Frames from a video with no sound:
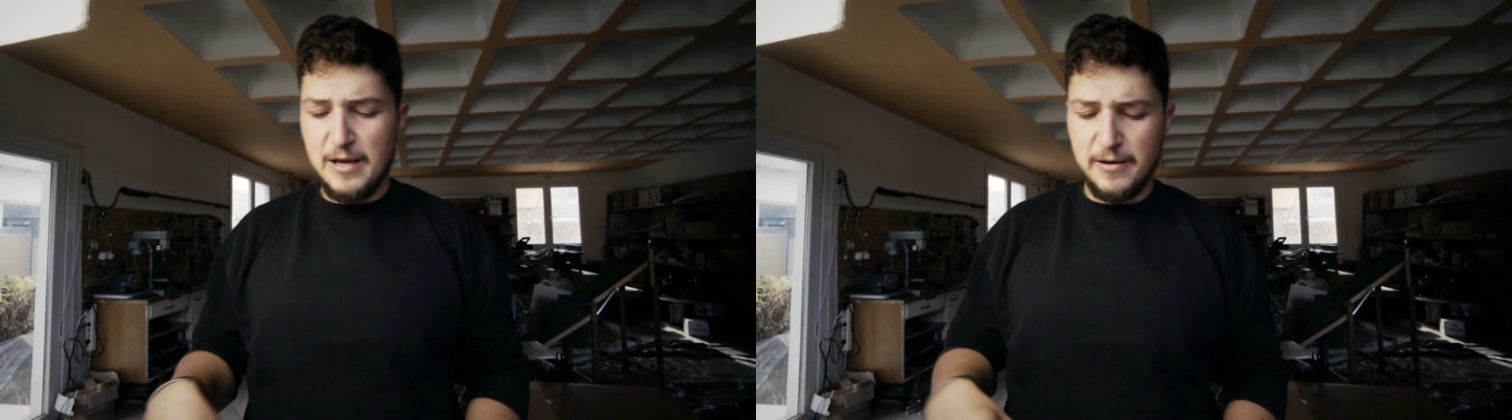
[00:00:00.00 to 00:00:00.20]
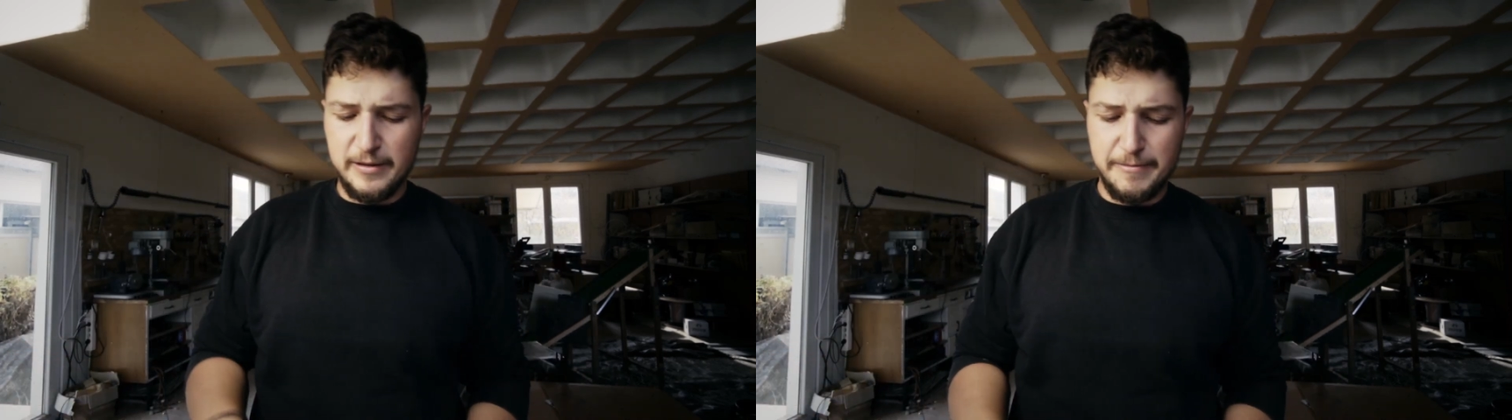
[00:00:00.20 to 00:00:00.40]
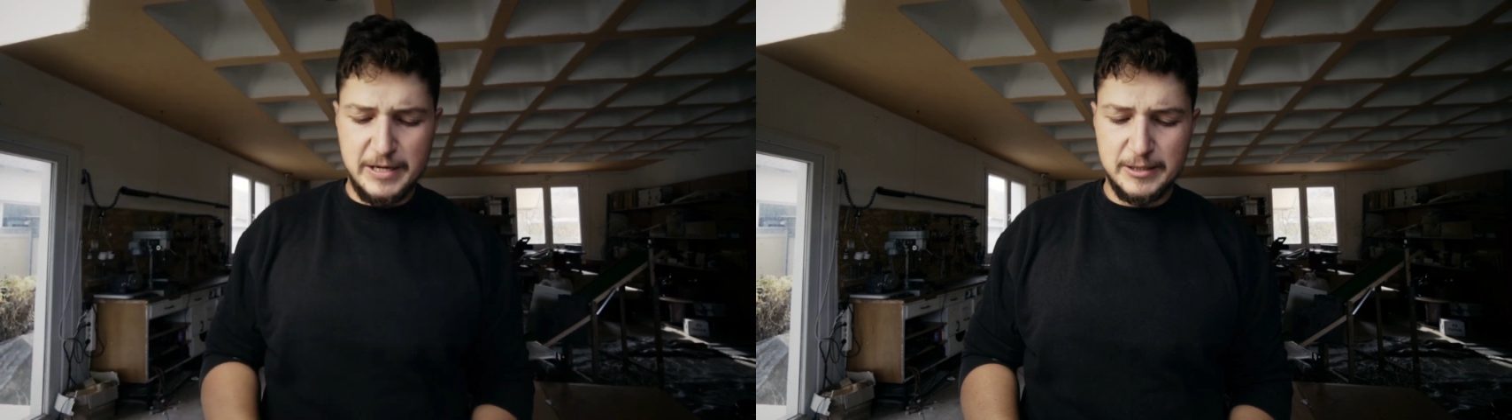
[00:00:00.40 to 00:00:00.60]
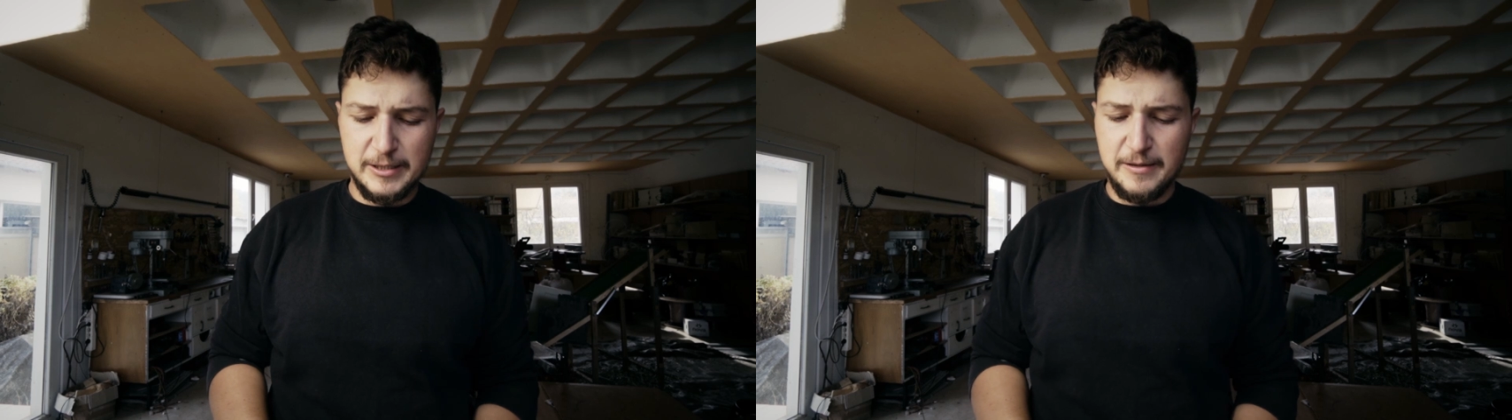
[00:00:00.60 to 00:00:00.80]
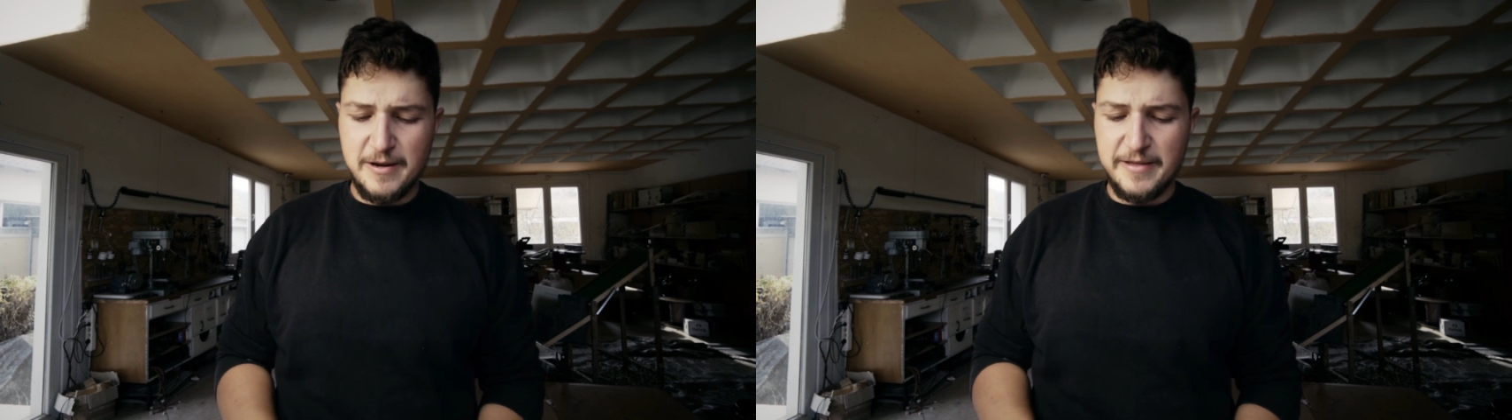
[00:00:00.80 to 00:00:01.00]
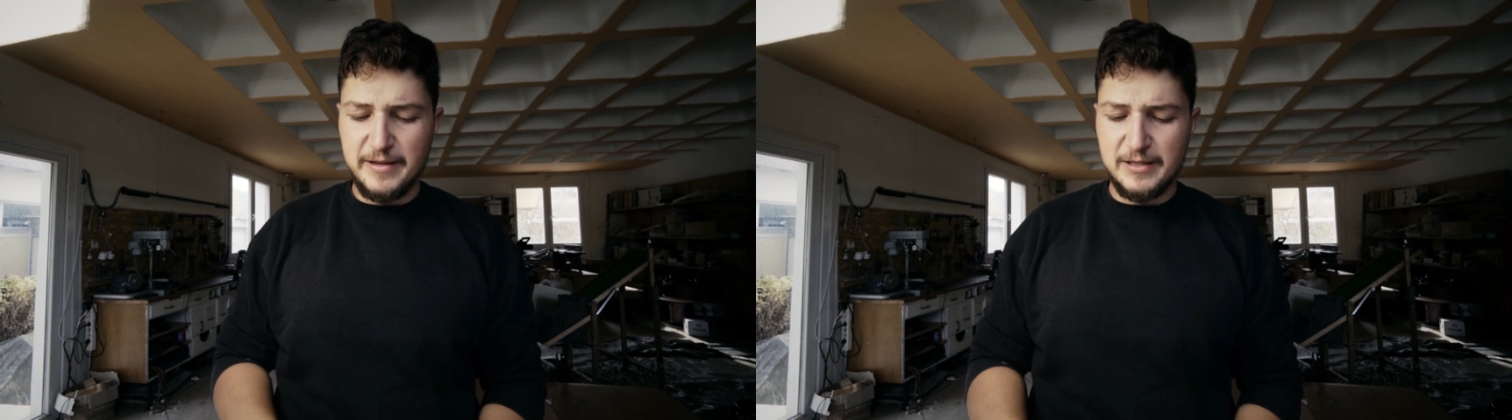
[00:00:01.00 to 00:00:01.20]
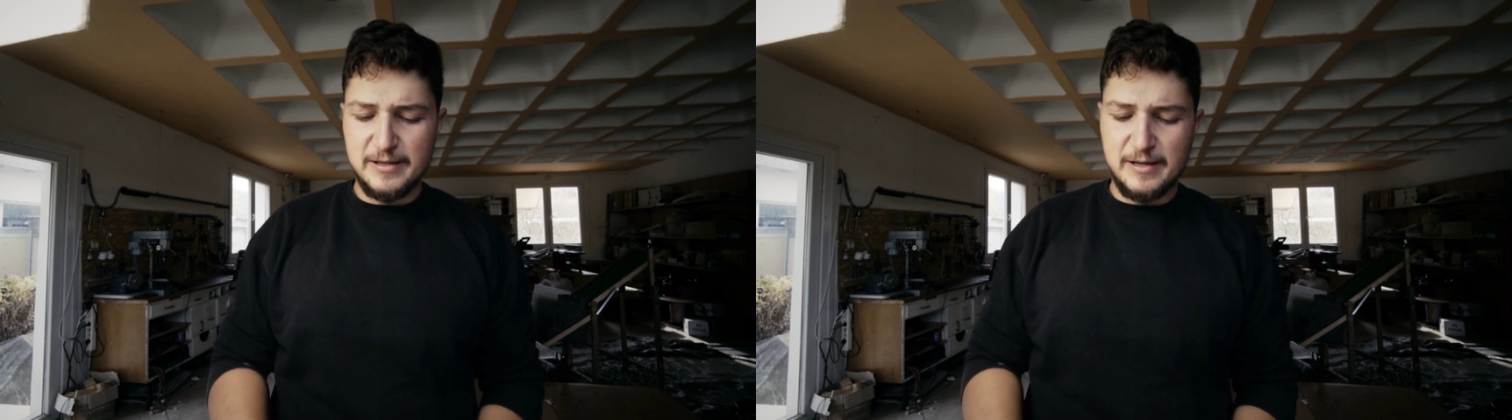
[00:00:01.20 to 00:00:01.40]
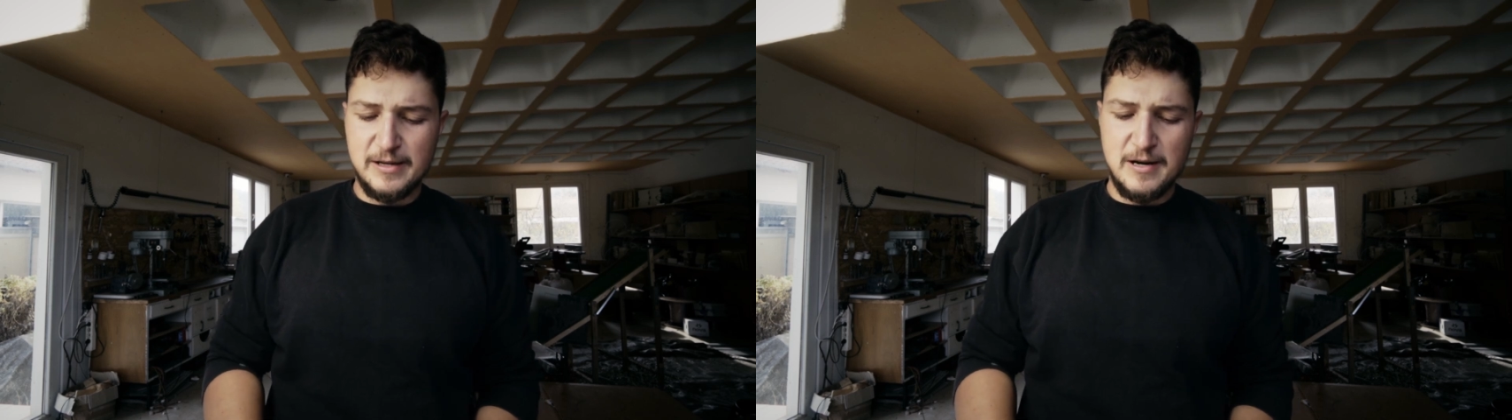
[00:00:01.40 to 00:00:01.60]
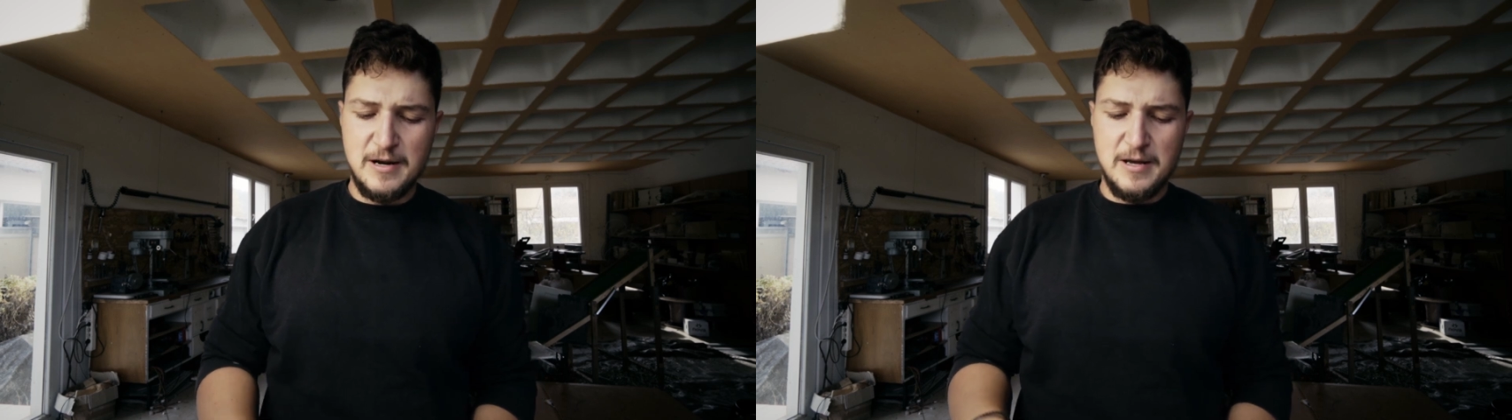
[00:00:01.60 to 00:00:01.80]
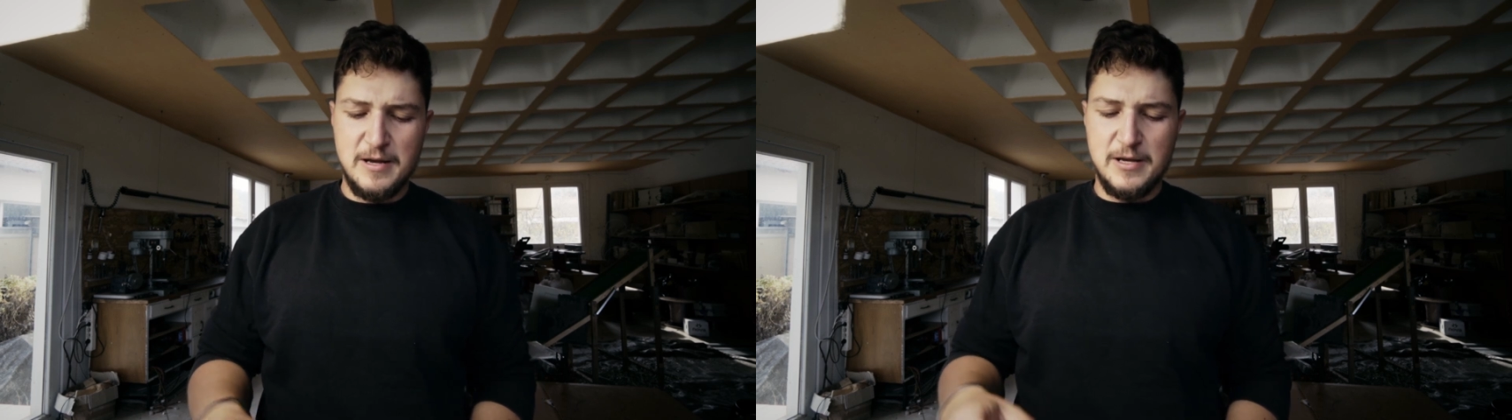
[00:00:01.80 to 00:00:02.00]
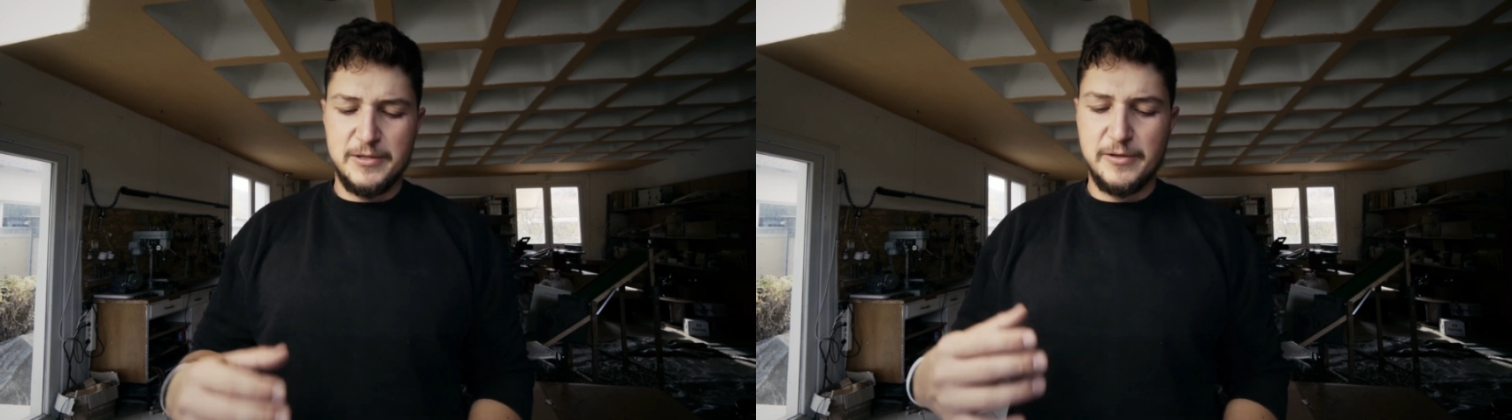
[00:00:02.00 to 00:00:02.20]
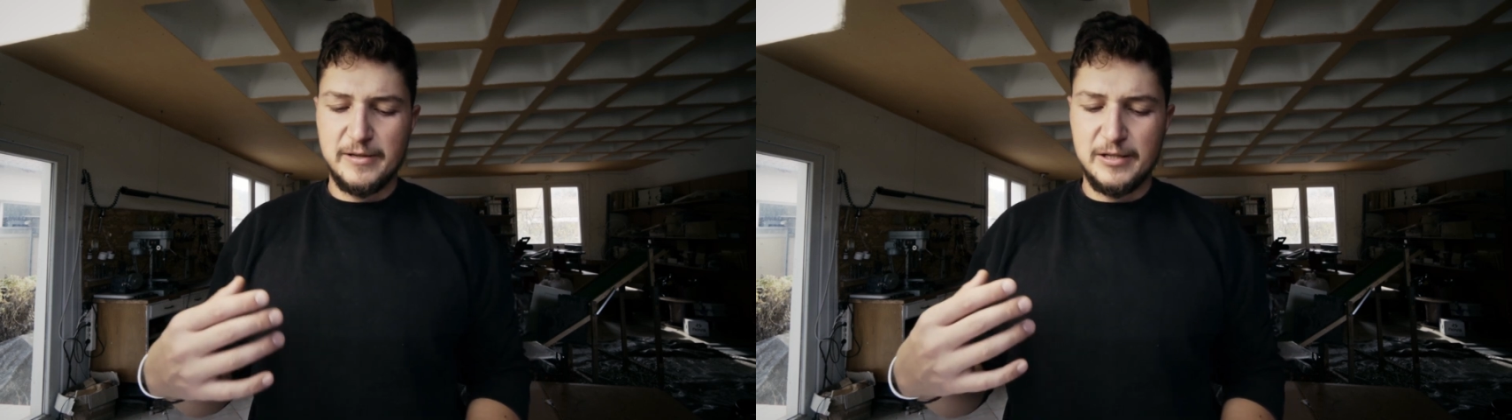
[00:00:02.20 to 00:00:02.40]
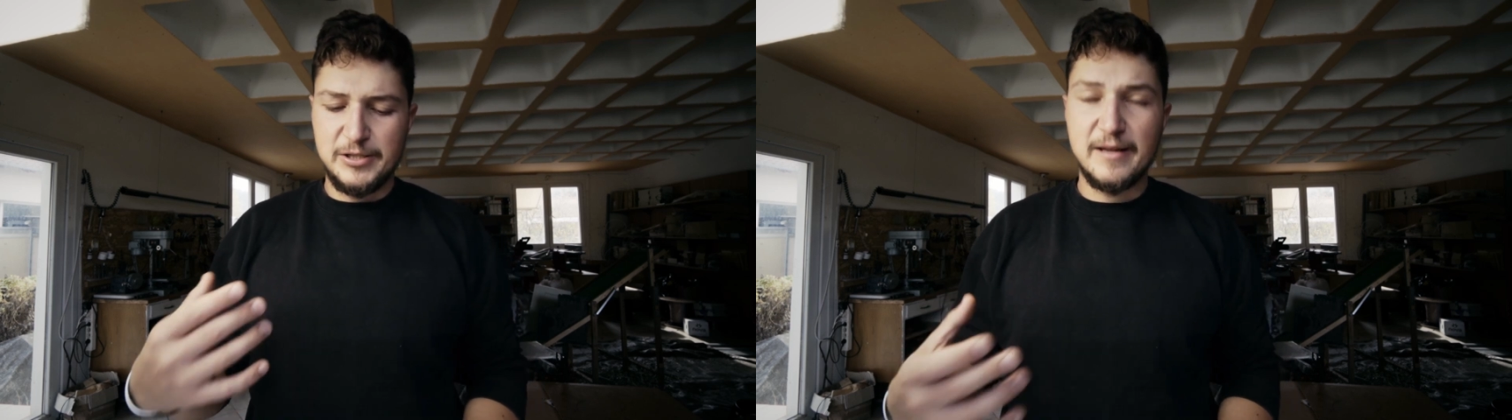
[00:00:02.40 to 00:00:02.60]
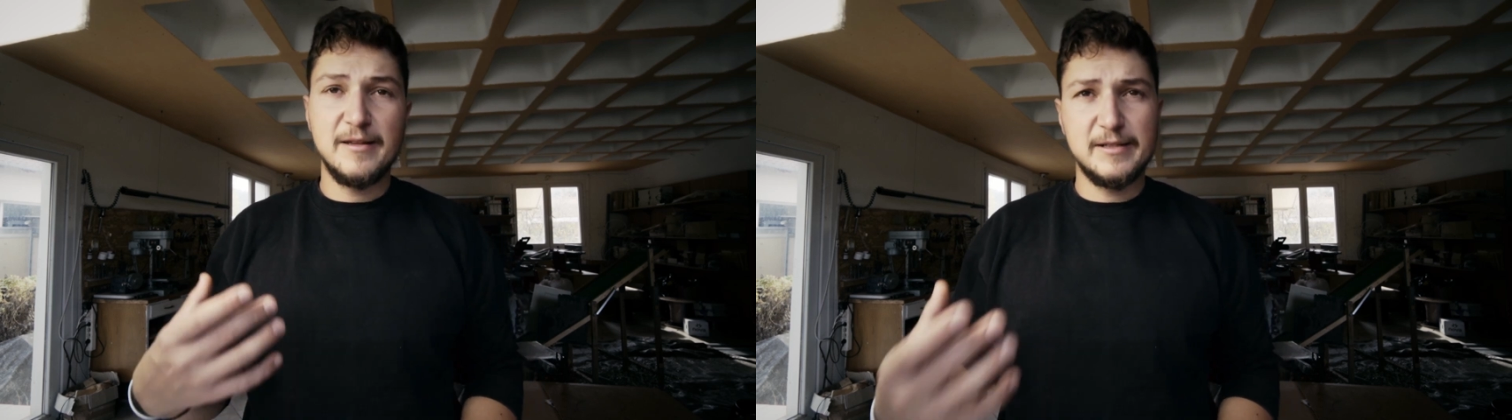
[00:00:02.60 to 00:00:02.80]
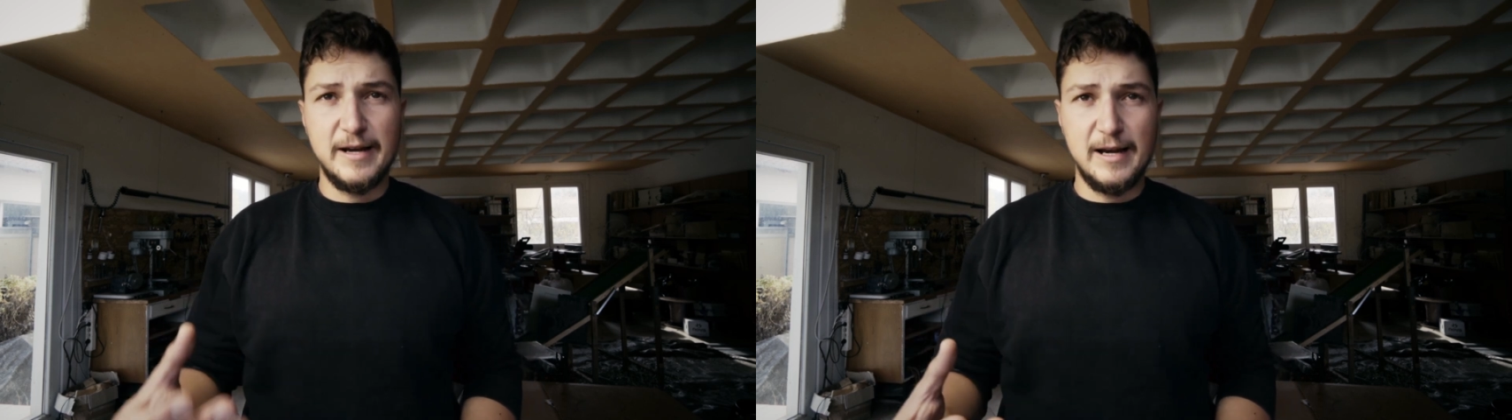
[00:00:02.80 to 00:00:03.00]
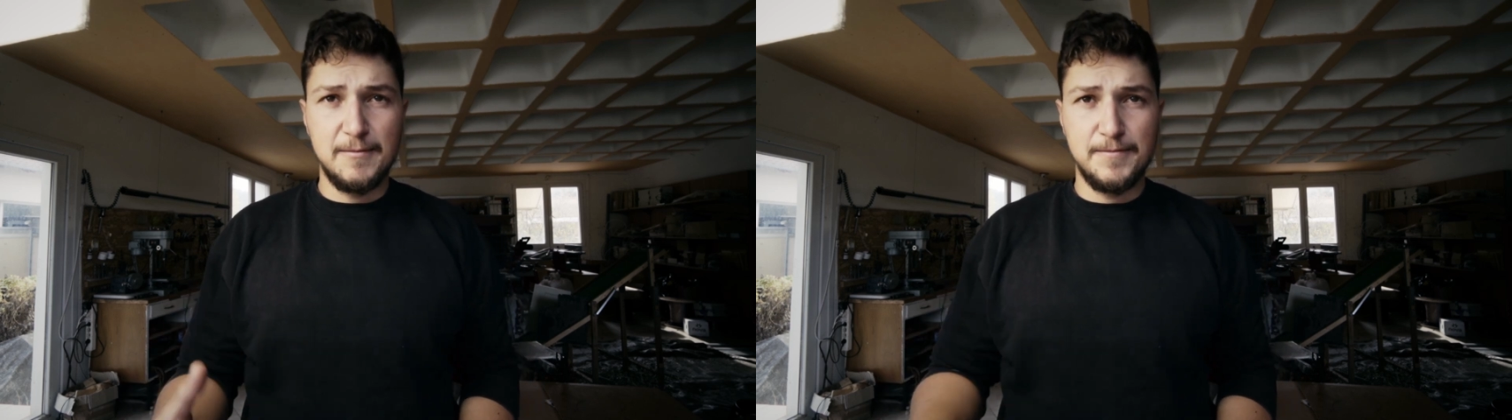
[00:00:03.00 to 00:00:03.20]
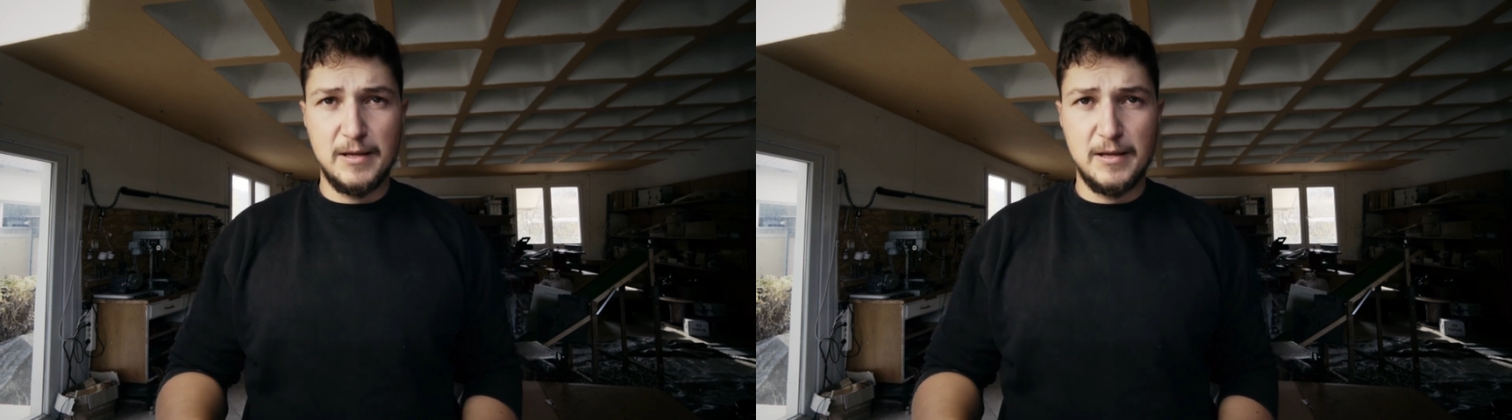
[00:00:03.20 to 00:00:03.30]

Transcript: on the pattern, and these are, so you can check the scale.